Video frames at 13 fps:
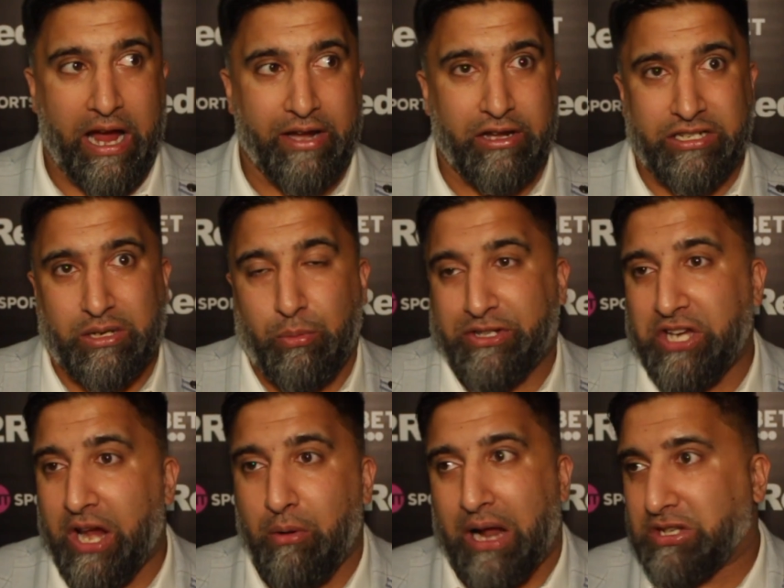And listen,
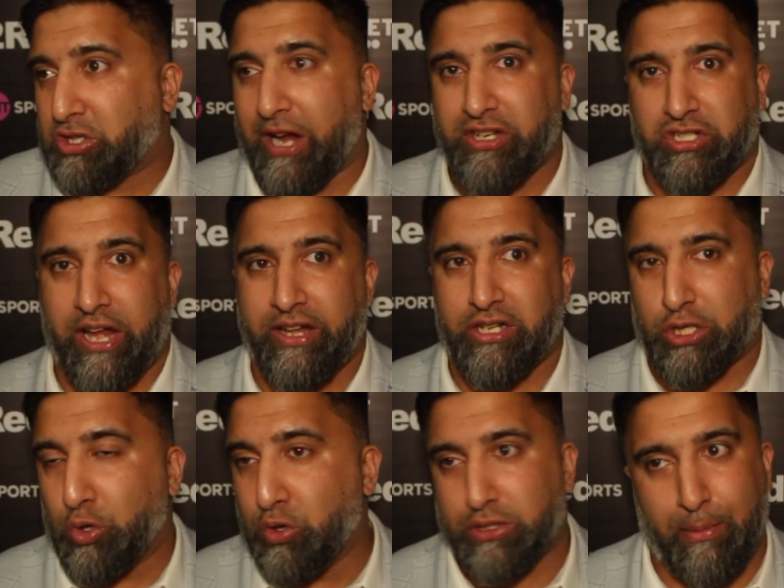I try staying
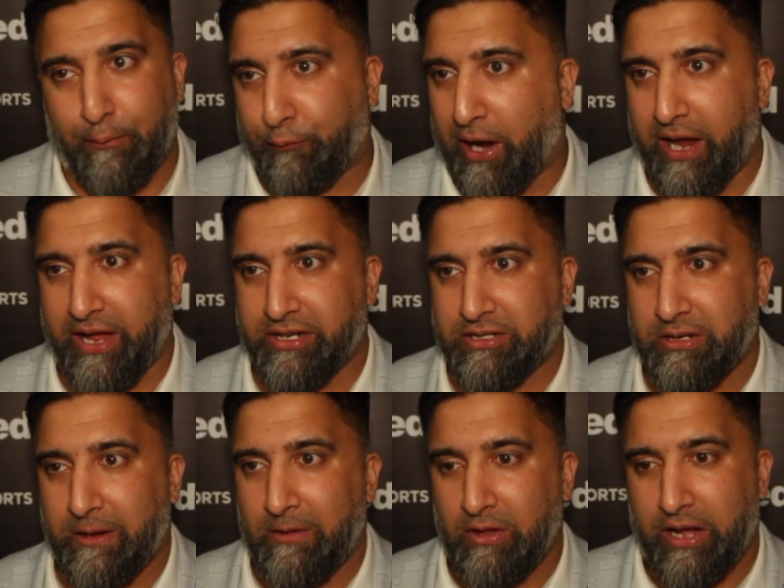true to my fighters,
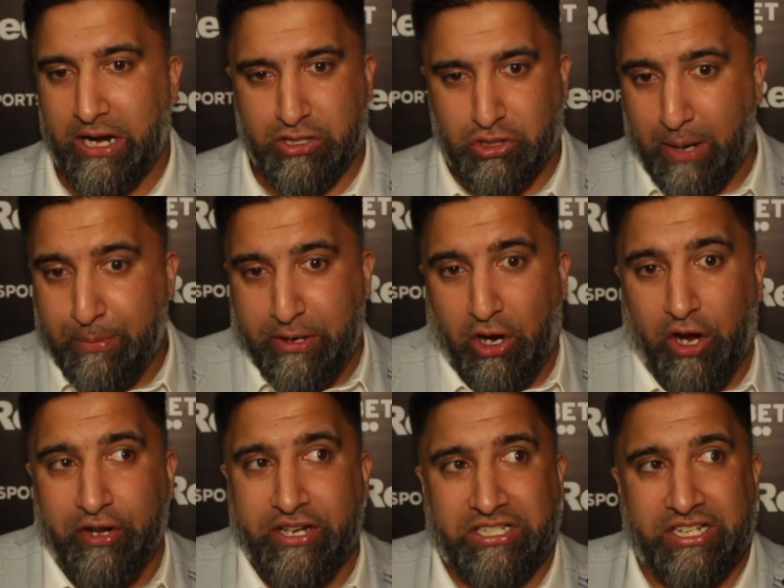I try being
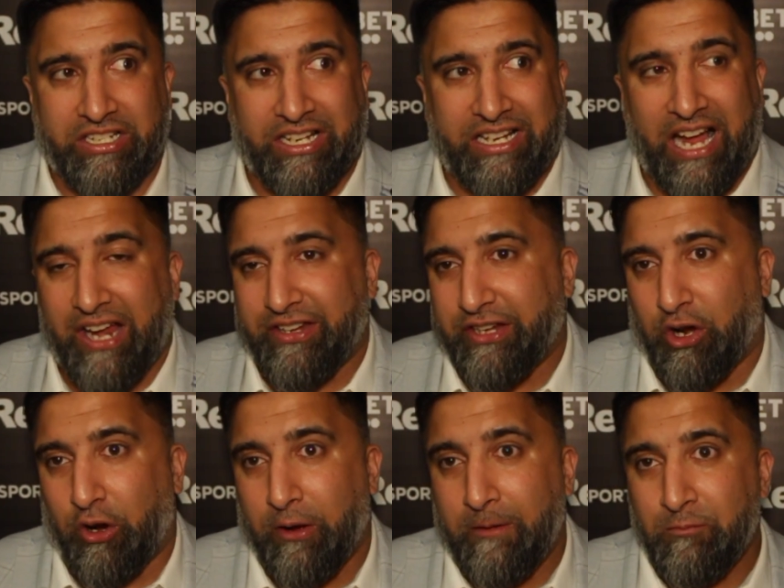honest as I can, you
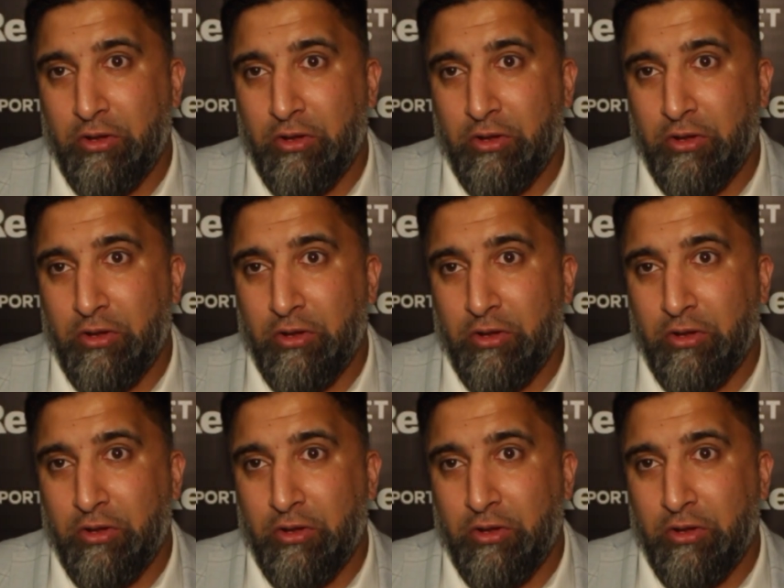know,